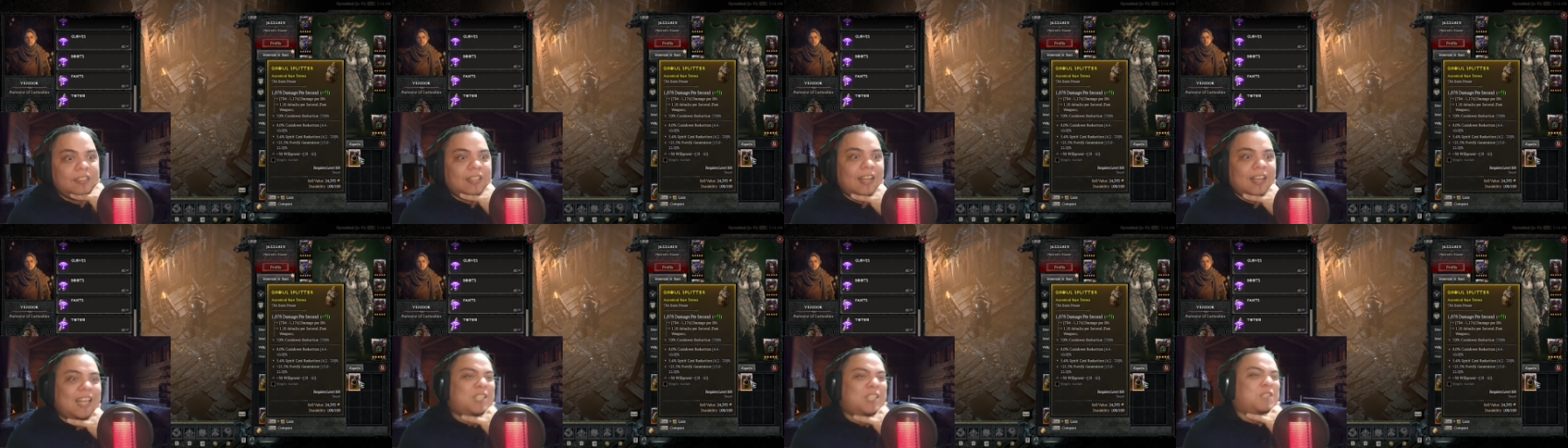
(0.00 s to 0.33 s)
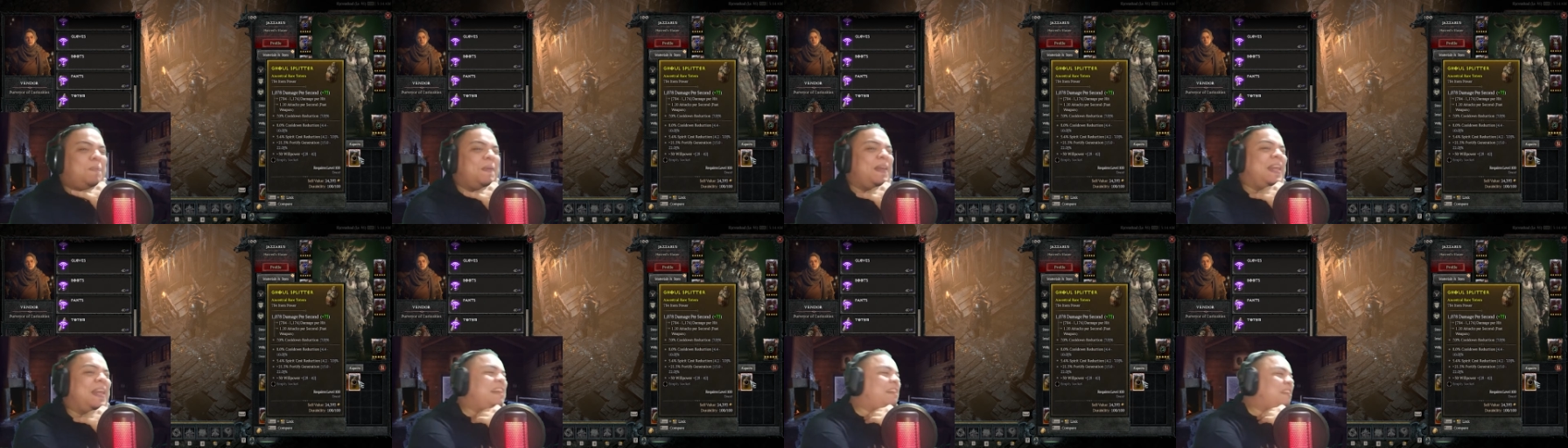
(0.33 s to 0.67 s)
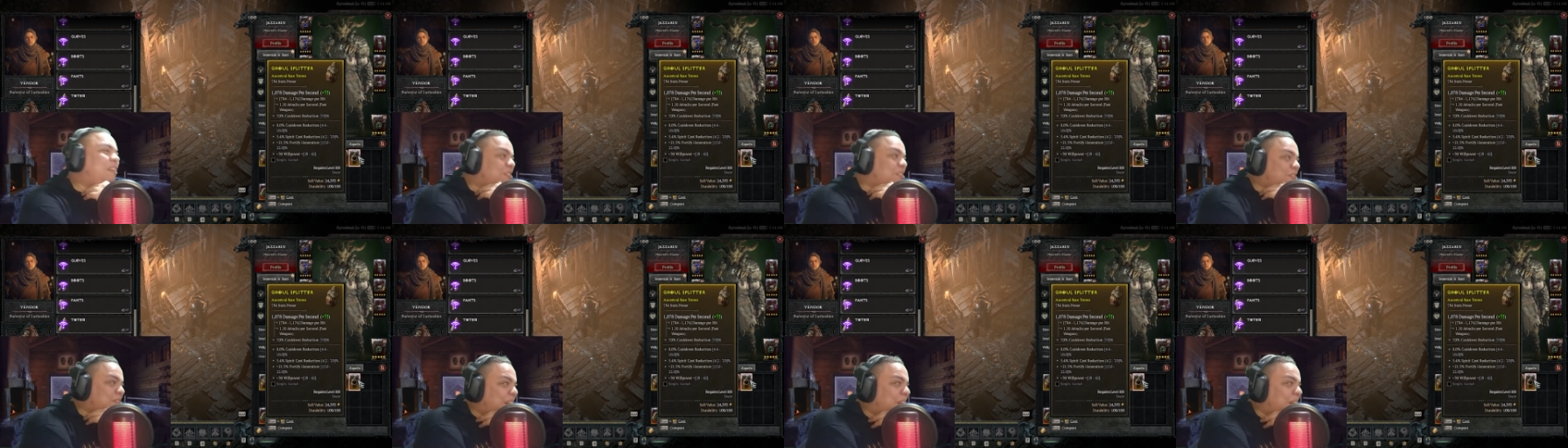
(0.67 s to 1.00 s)
Spirit
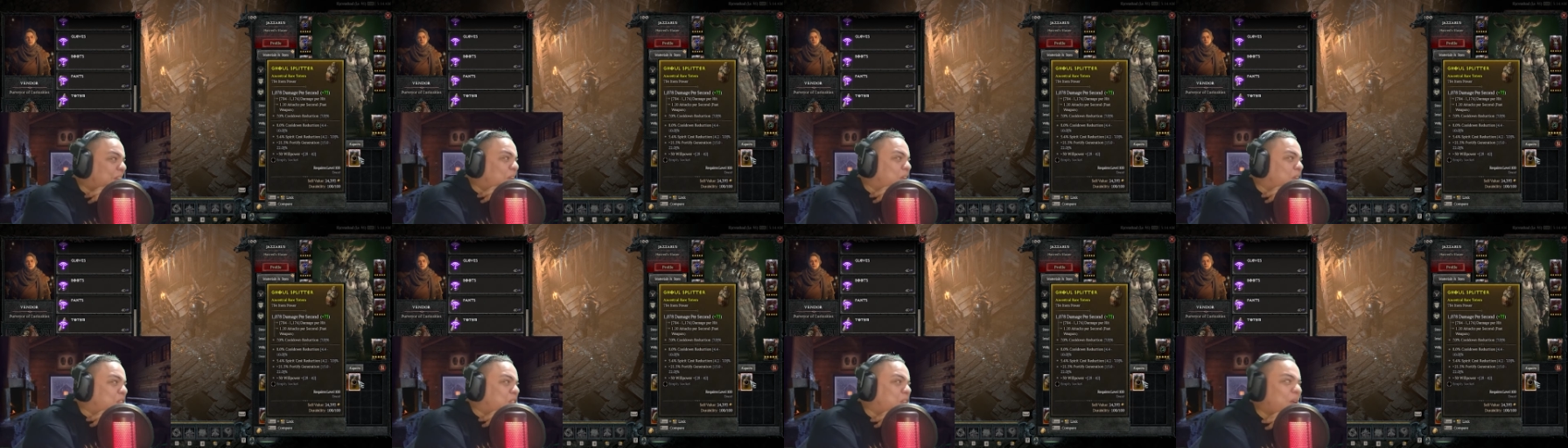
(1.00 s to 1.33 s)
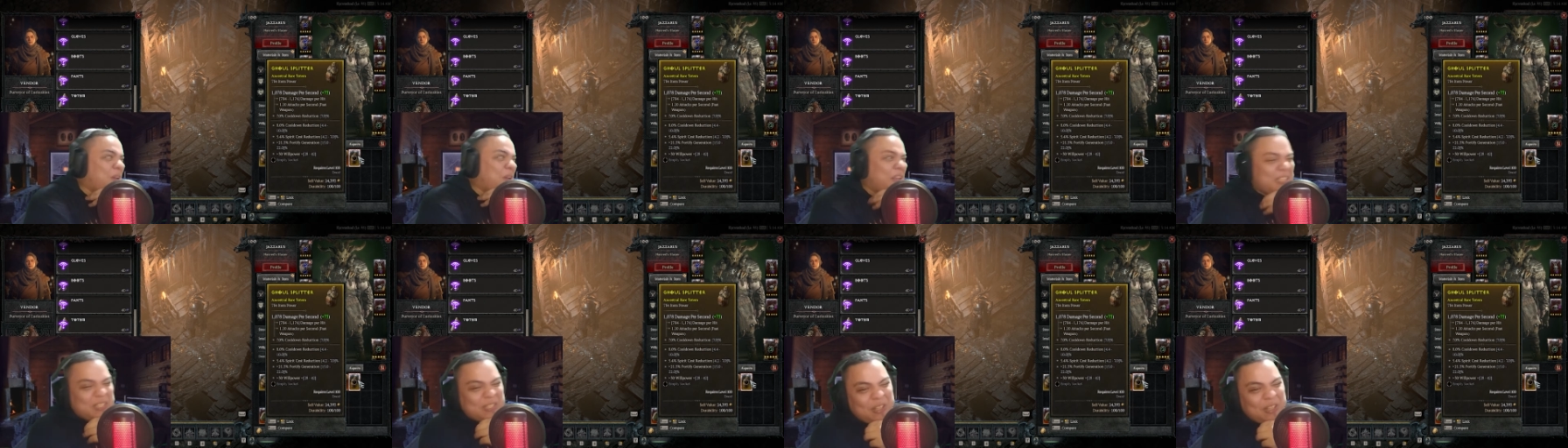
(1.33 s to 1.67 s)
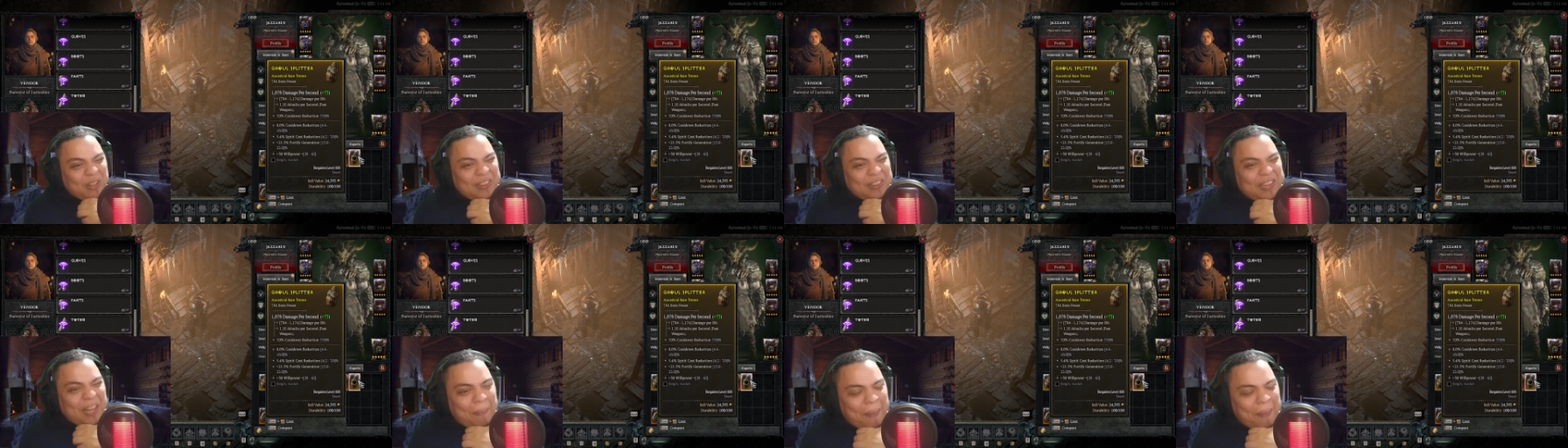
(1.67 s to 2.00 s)
cost reduction is
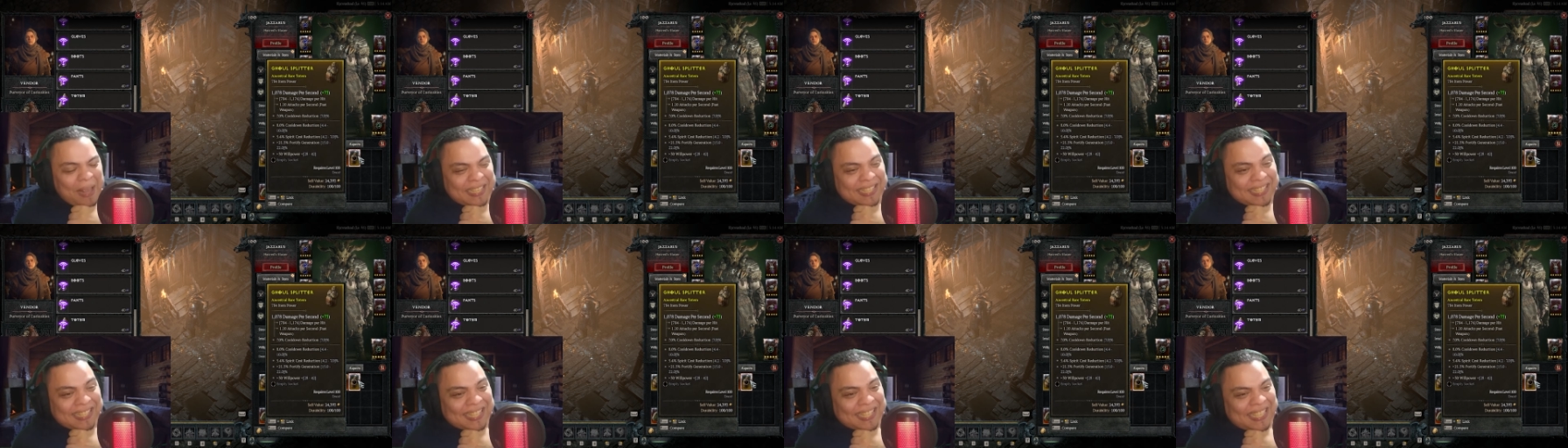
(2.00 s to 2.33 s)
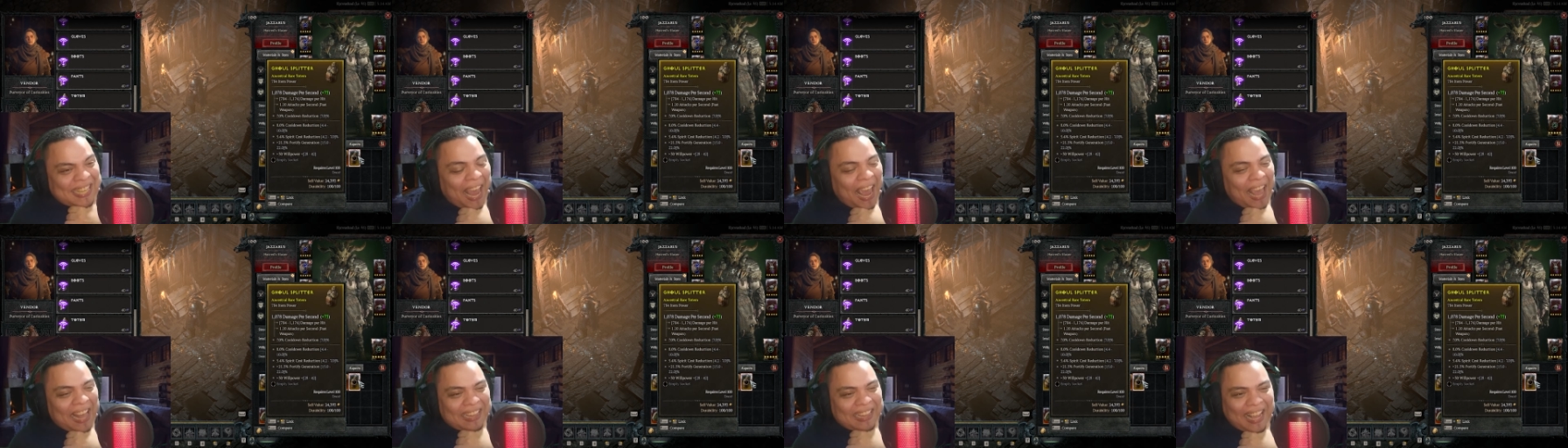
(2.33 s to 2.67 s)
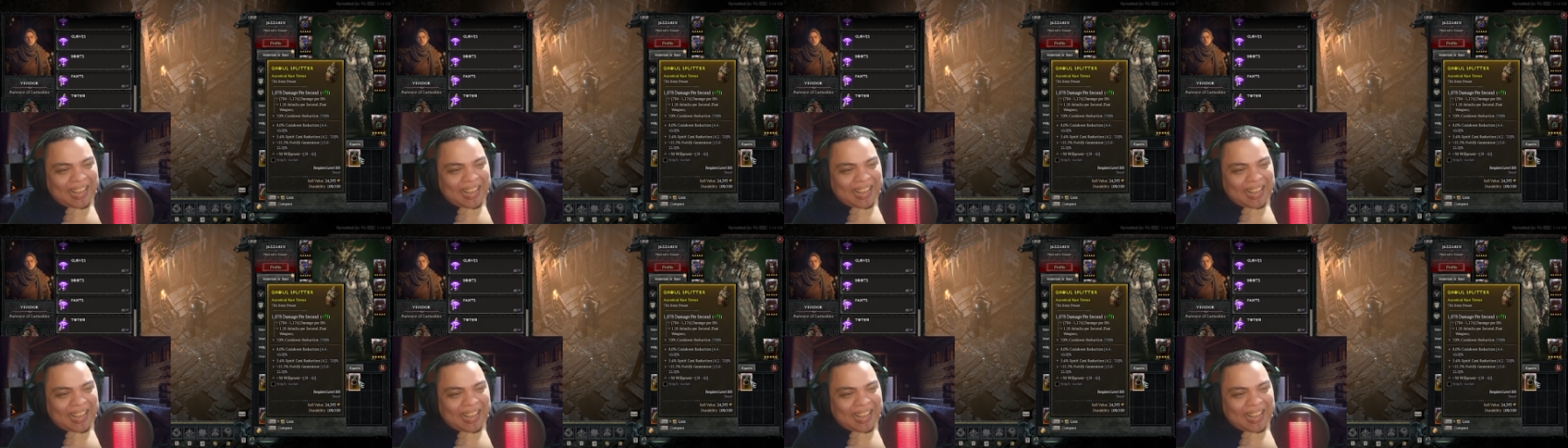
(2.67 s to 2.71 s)
not the best shit.